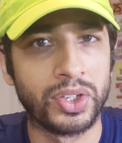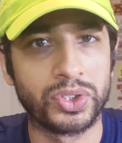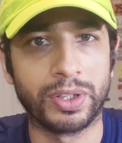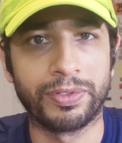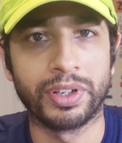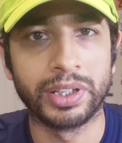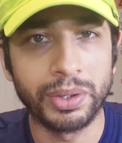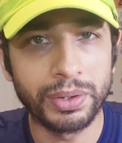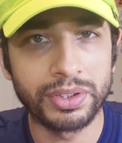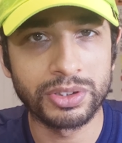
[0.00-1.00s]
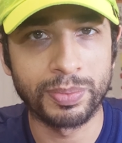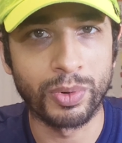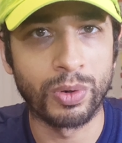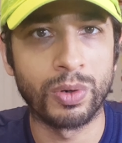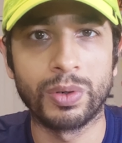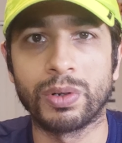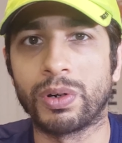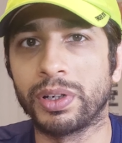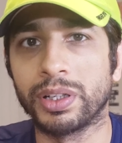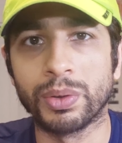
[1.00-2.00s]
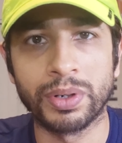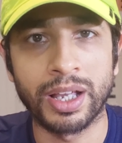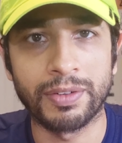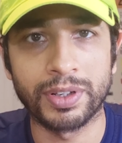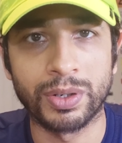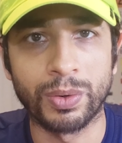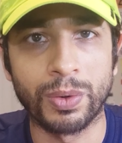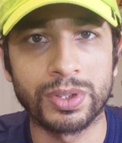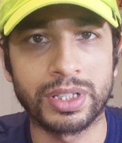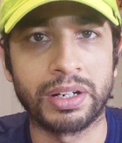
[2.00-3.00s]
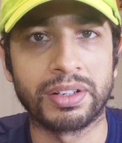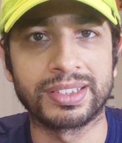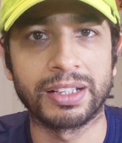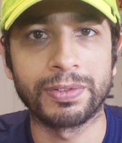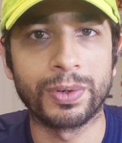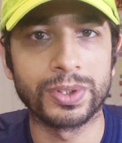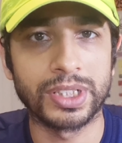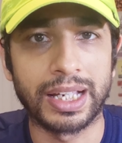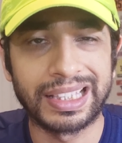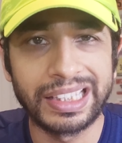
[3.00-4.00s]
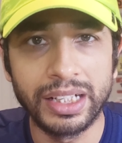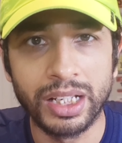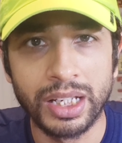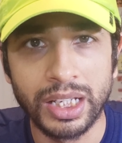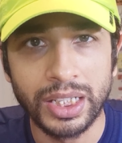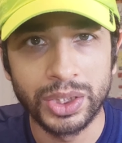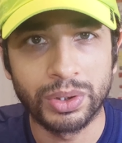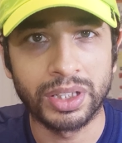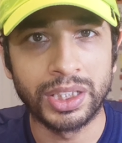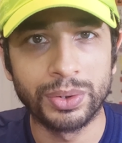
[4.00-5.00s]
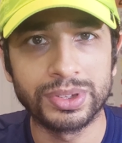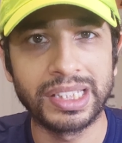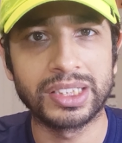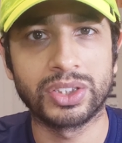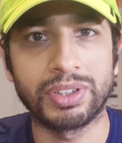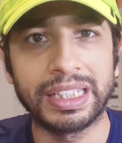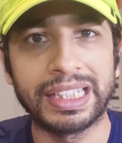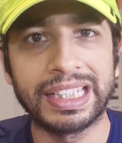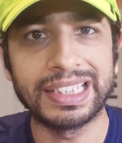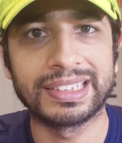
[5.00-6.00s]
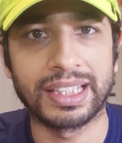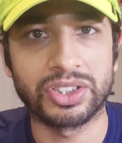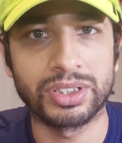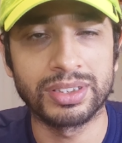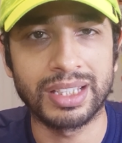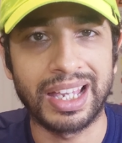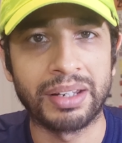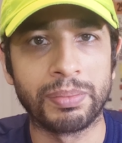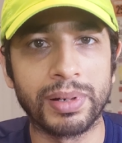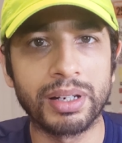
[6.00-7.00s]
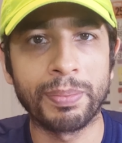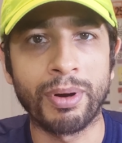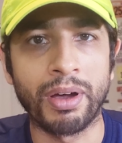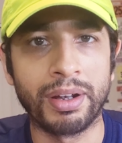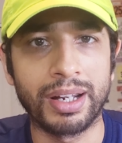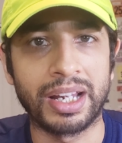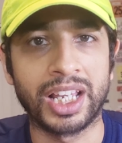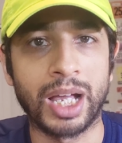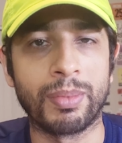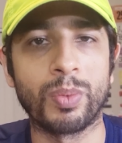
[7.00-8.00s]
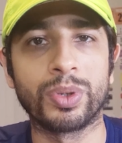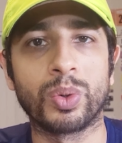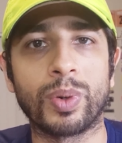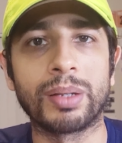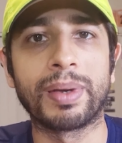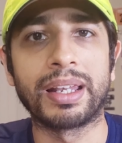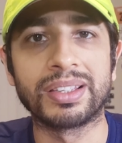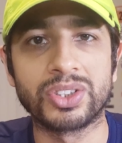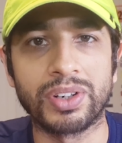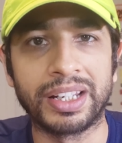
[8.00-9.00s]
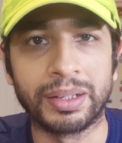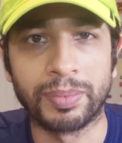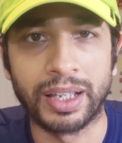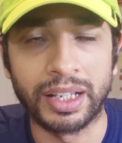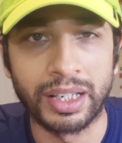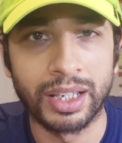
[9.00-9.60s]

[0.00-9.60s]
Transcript: So, if you're new to the sport or you don't have a coach and are a self-coach athlete, you can use these three key sessions and build upon it and come up with a well-balanced training plan.